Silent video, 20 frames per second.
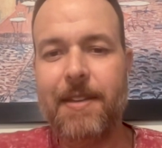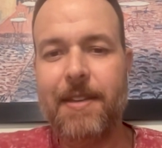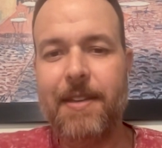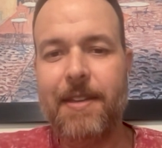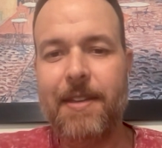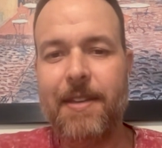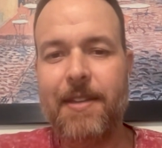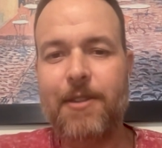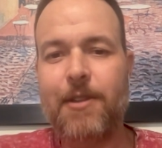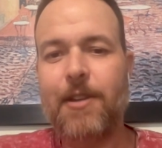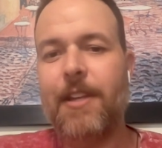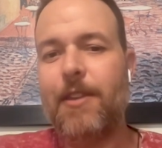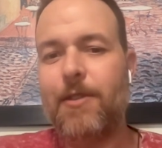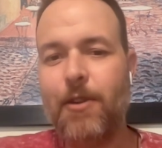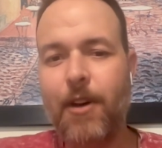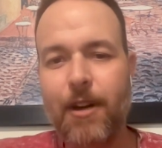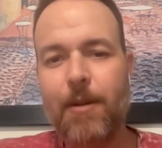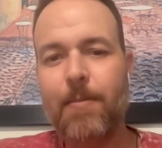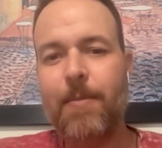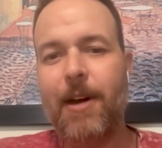until I
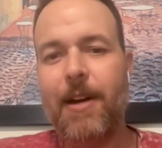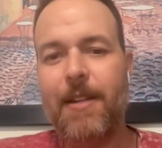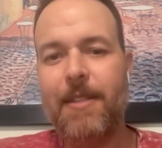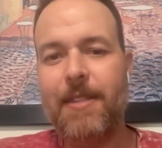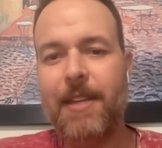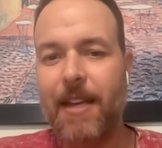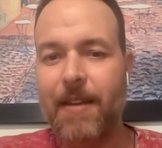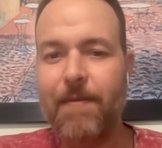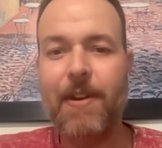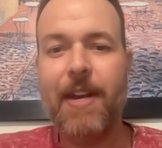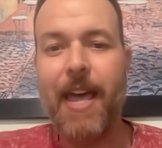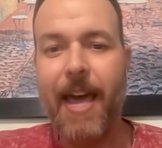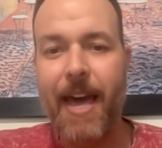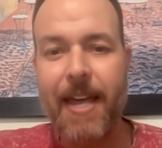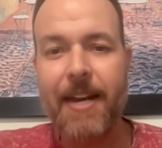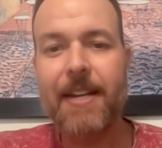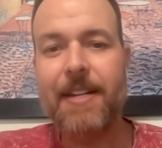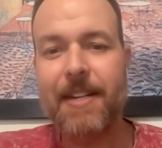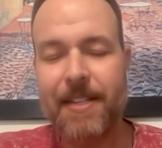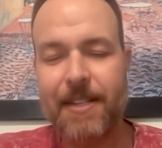thought about it that I even
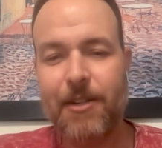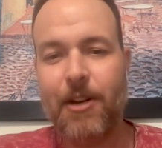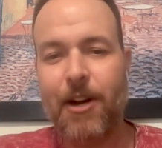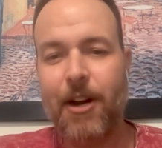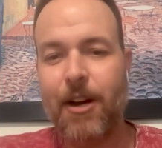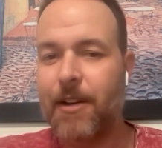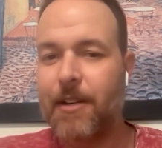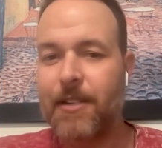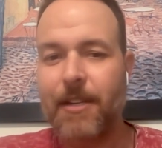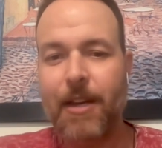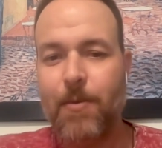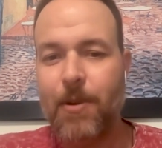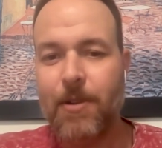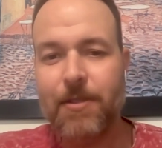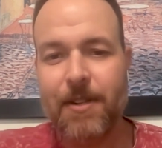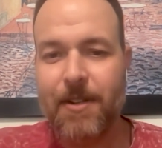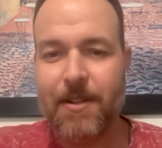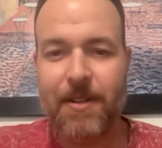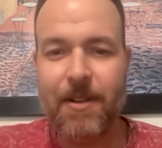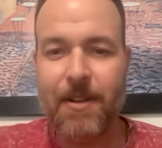had it in this car because I
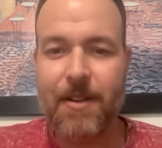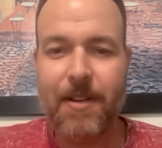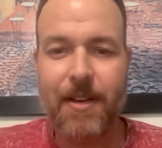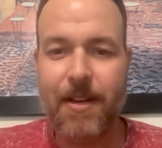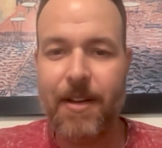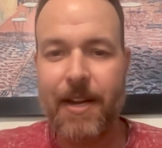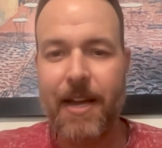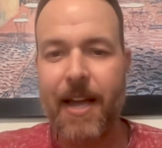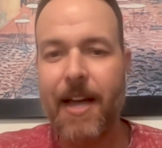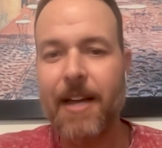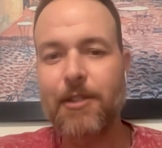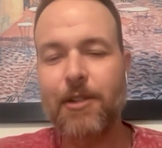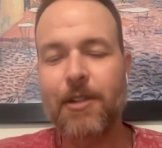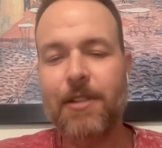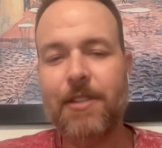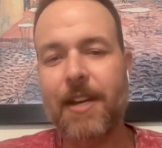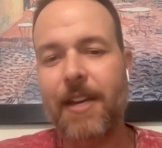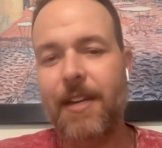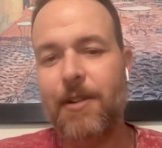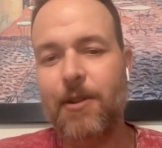wasn't
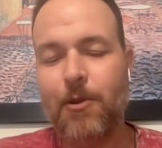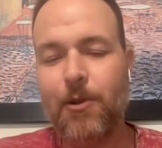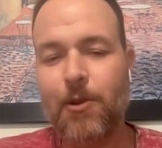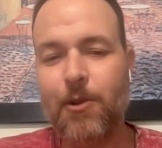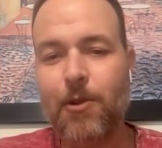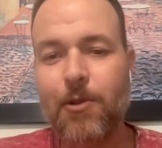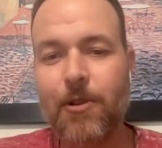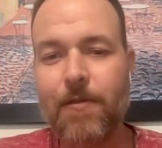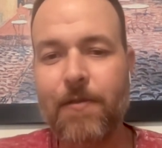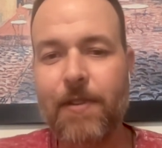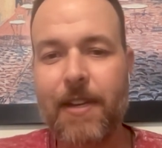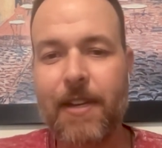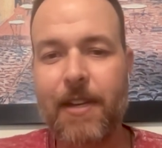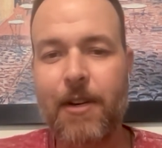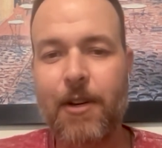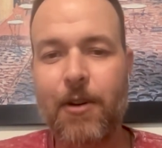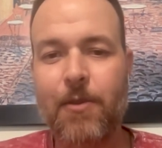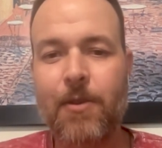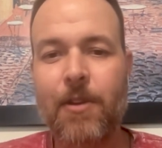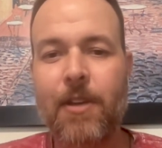conscious. I had no clue of it,
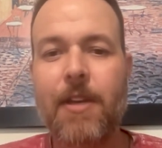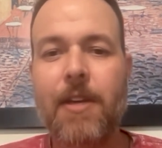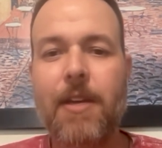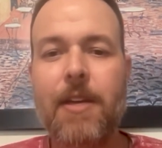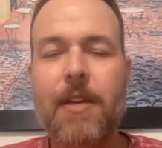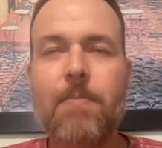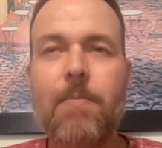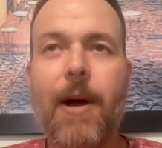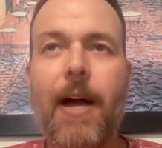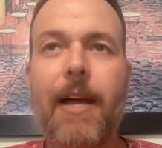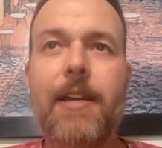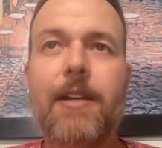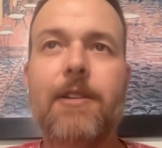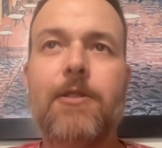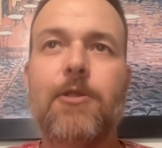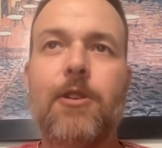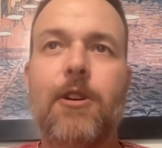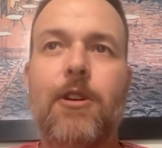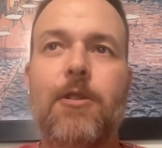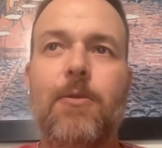you know. My
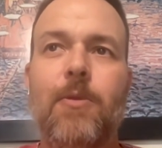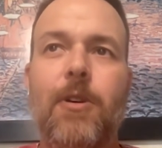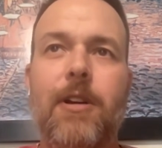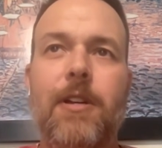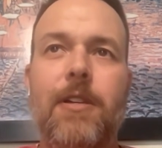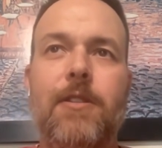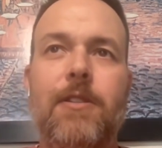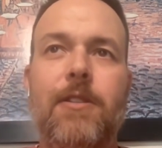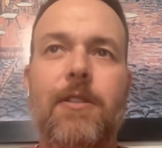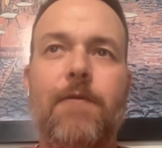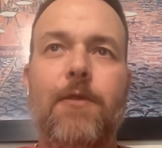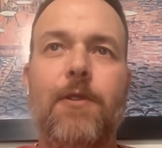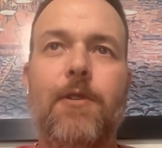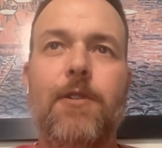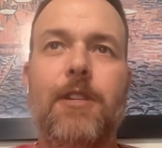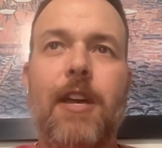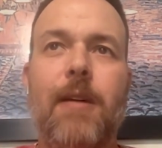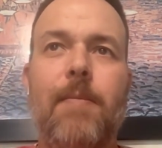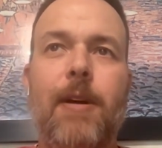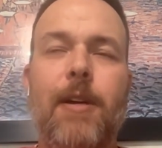concern was the
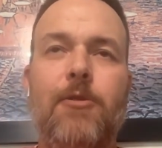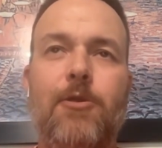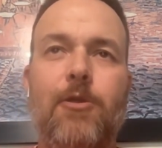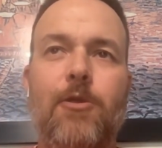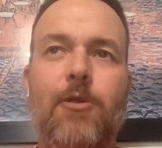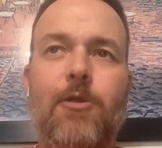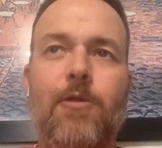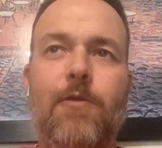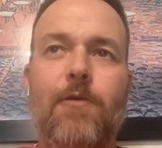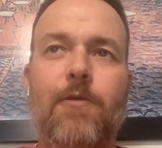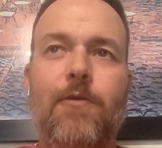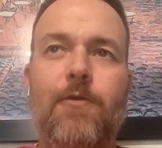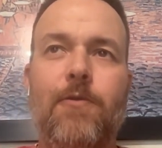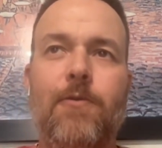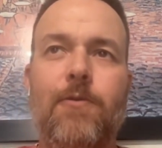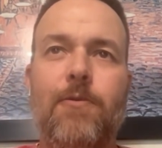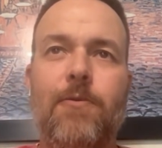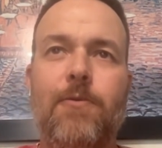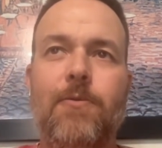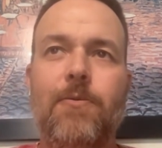first time I drove
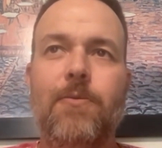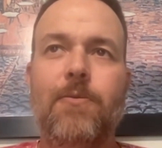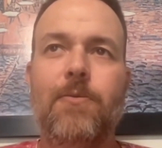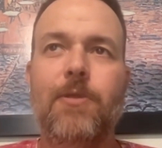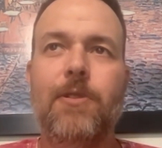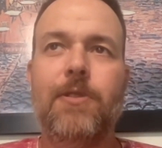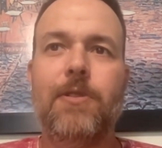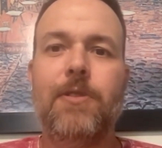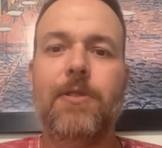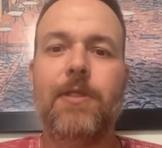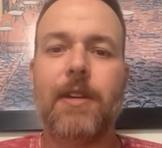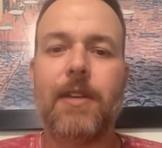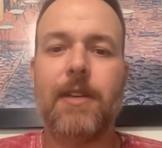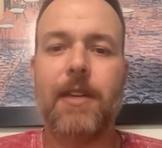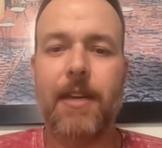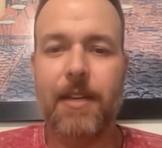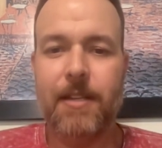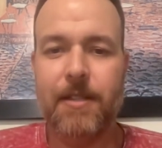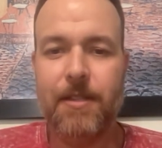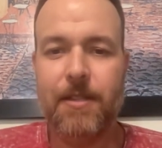with the
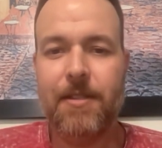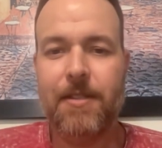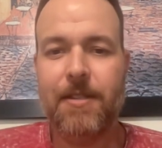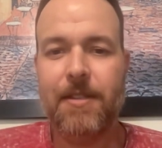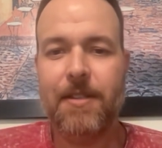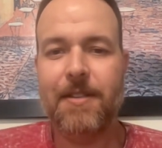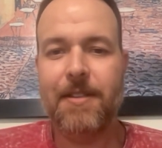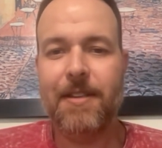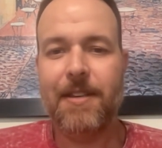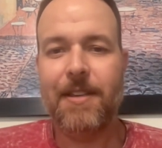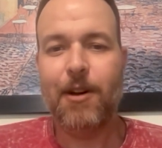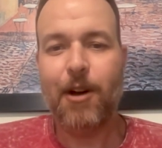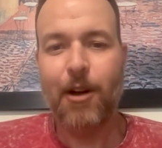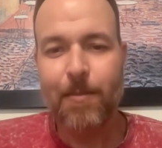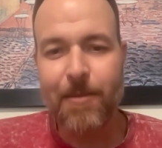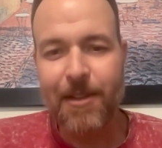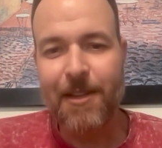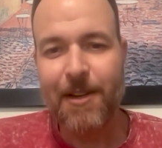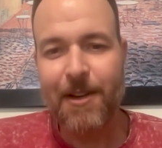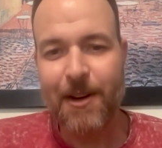kids and
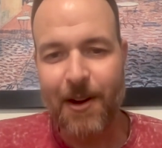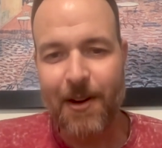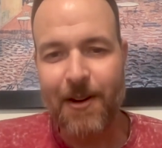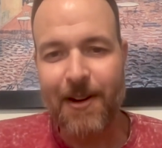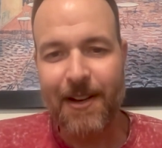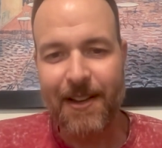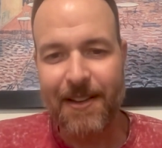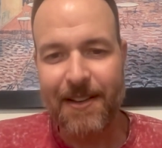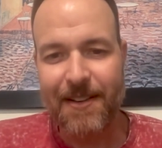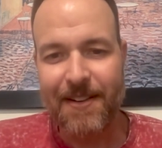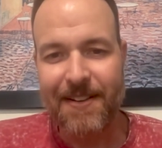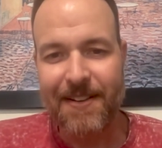Alma in the car again,